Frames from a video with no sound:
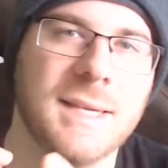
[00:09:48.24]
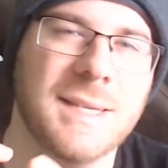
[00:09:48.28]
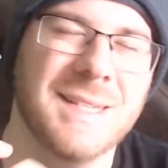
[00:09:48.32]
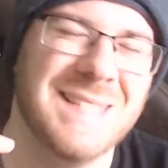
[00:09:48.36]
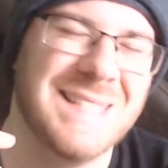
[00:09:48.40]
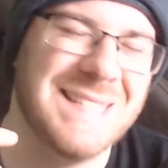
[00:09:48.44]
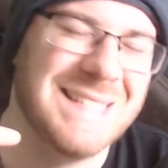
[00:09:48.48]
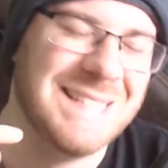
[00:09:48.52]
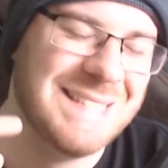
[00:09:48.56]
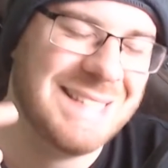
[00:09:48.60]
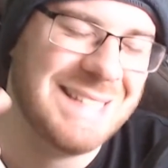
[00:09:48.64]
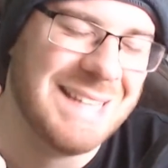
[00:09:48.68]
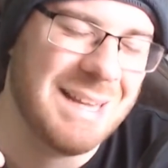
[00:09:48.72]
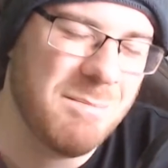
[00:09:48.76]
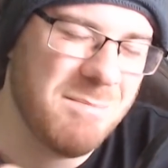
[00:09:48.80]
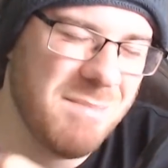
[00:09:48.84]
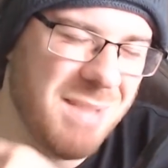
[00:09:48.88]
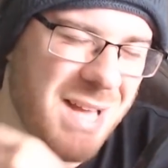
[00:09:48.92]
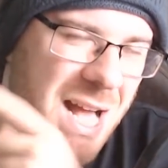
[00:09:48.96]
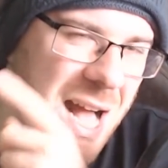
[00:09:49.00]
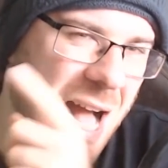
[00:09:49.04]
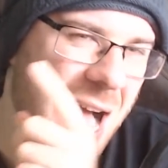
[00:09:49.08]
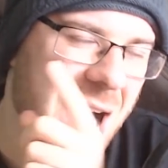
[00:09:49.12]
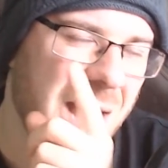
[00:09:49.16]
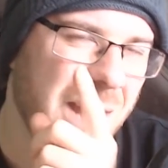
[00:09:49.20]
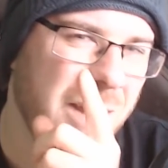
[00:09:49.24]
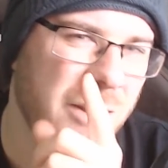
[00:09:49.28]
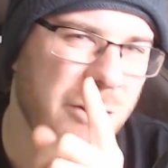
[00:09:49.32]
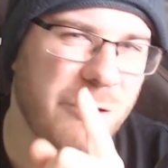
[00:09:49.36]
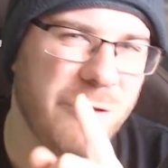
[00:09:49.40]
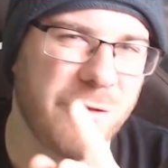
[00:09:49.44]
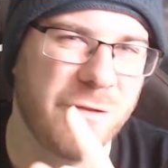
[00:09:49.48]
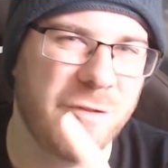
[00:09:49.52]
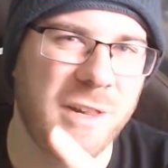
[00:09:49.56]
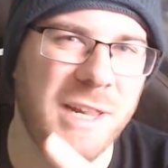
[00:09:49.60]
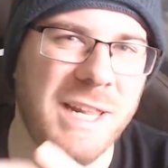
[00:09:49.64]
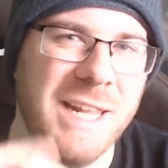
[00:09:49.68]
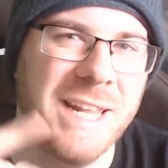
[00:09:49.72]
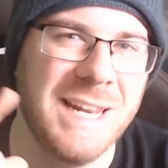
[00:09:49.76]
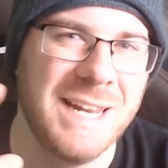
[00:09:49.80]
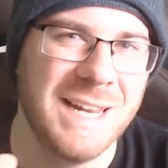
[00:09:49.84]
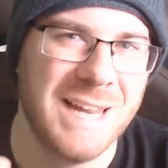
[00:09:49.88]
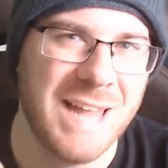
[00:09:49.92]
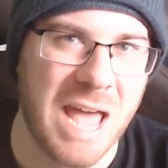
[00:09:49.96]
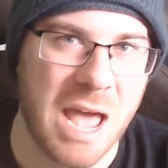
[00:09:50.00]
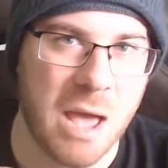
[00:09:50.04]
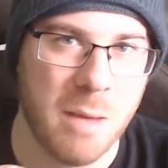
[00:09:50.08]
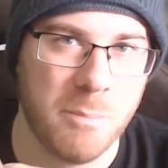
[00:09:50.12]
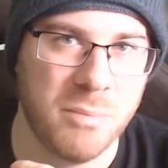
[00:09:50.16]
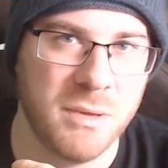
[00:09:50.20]
some kind of little
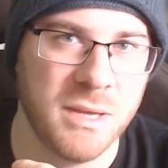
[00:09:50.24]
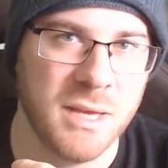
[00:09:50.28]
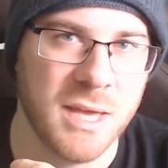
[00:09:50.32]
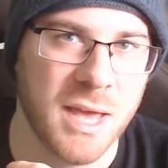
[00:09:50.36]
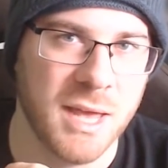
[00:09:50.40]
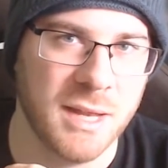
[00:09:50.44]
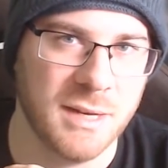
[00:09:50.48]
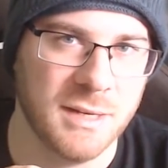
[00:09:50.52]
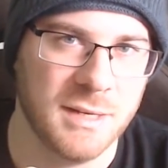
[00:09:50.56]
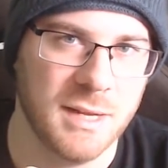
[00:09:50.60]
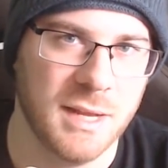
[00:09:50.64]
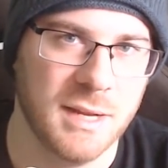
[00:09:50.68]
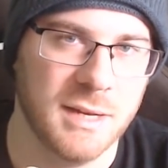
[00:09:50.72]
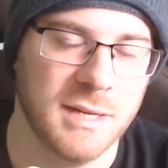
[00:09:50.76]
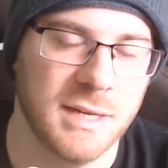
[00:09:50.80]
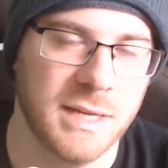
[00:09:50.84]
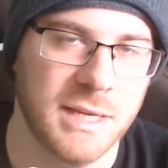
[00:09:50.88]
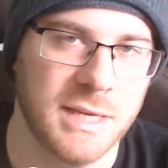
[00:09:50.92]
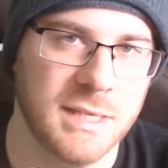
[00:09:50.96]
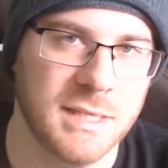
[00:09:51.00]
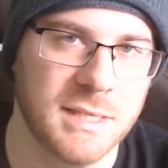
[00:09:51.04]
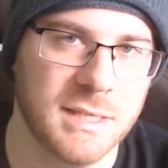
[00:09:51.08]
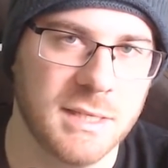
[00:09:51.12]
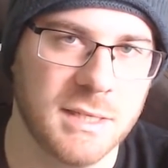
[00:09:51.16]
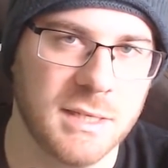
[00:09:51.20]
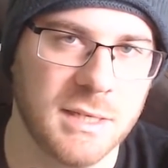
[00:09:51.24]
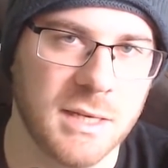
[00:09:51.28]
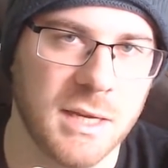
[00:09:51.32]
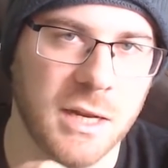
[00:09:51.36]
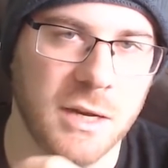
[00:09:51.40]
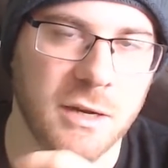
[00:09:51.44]
happy end, at least.